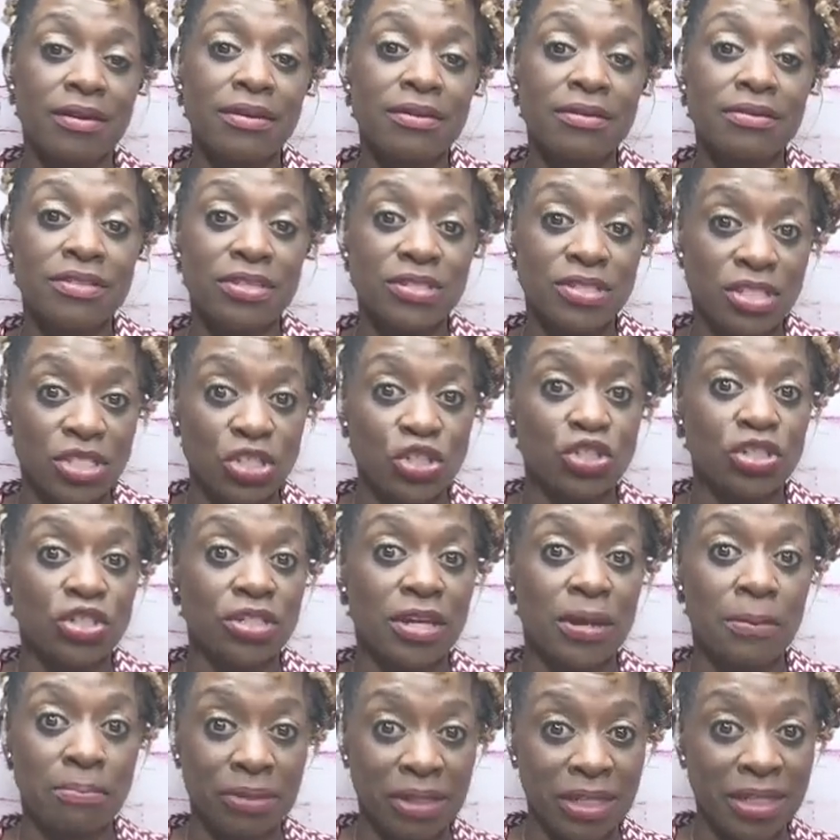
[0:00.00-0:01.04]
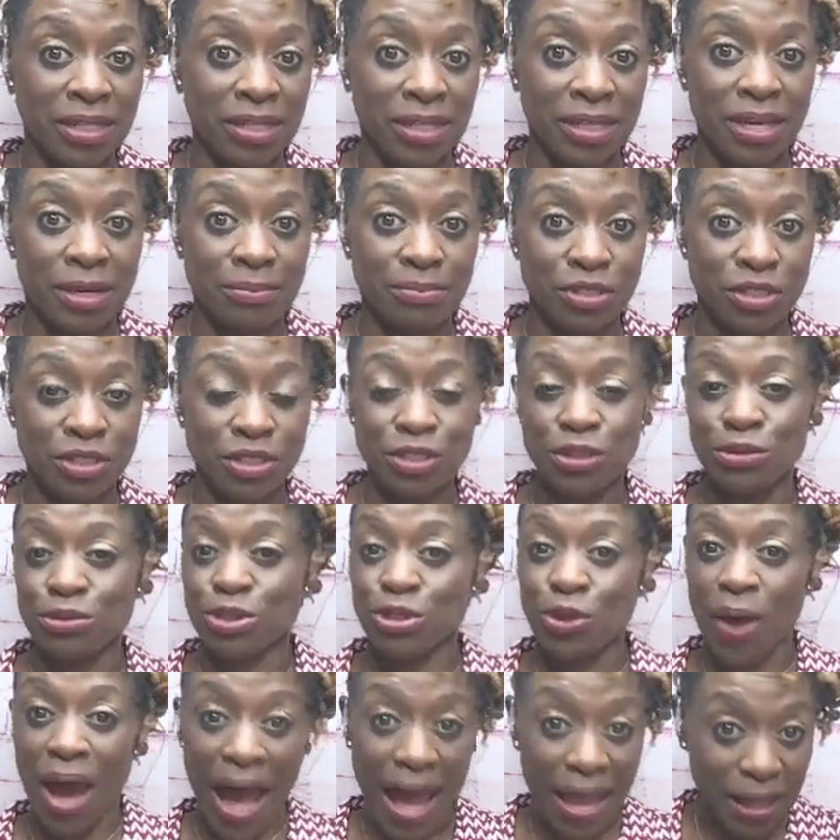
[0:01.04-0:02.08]
decision completely up to you.
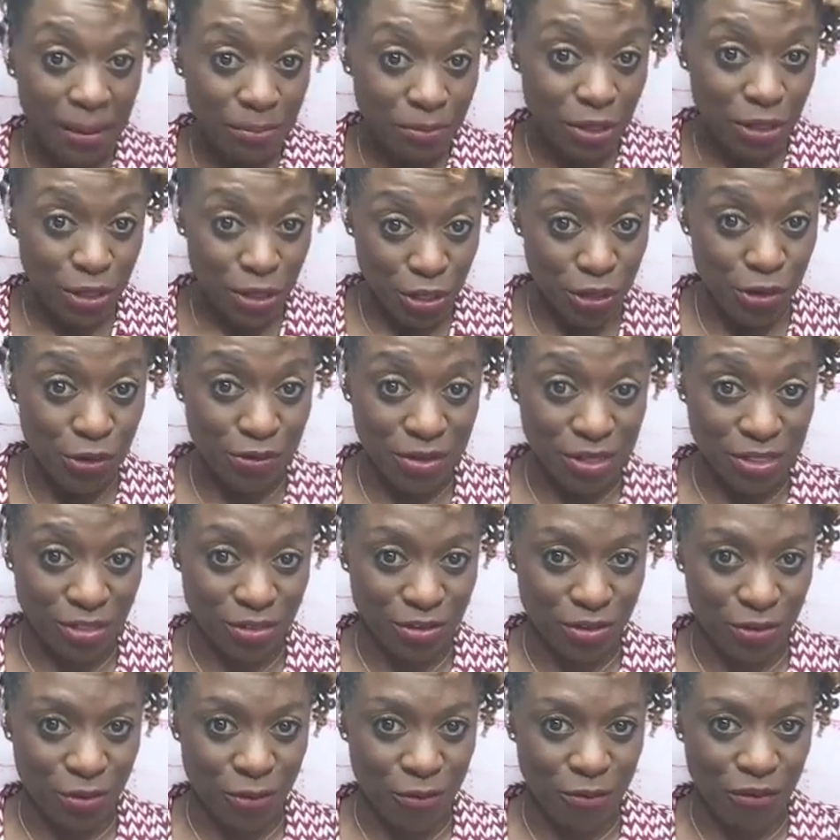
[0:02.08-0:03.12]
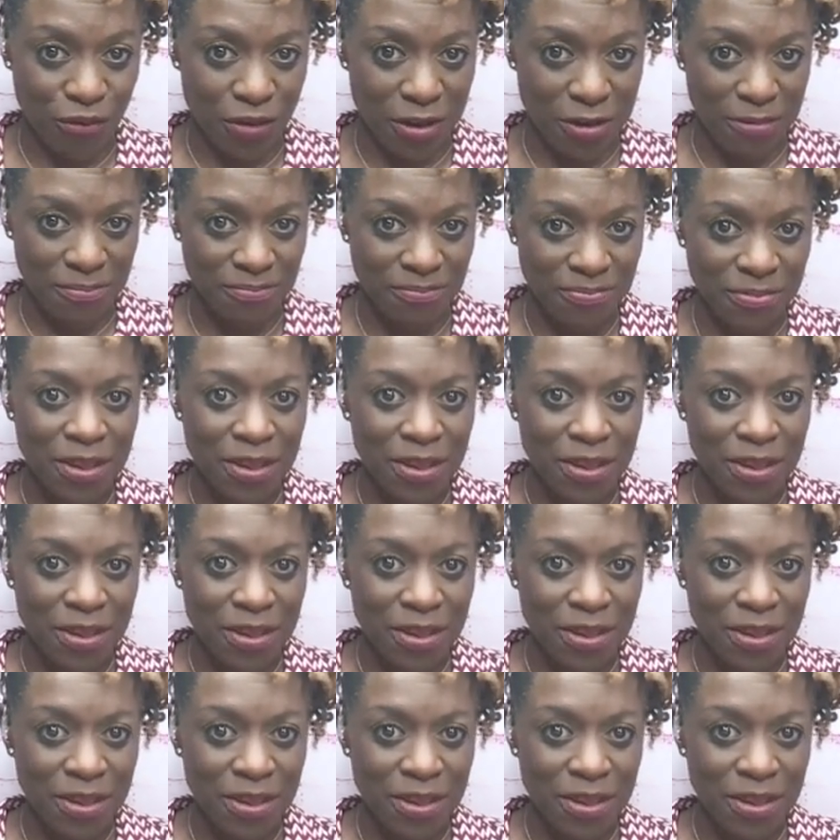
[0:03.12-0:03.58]
So I am curious, girlfriend,